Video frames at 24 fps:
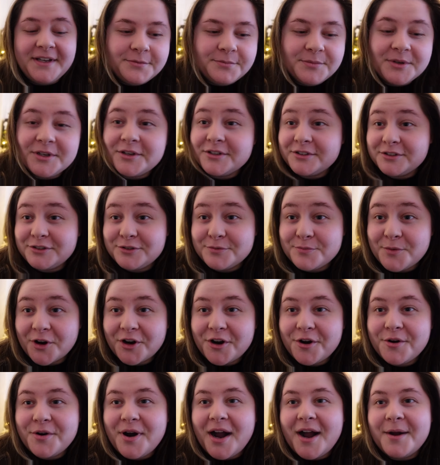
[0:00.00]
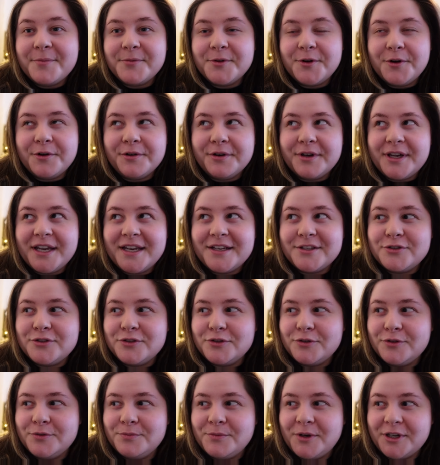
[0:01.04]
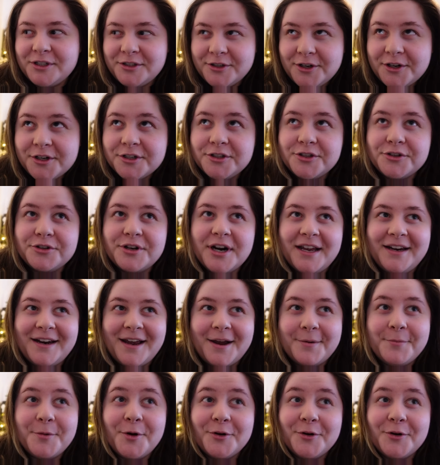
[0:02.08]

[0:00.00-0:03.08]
because tomorrow I'm going to my doctor and I'm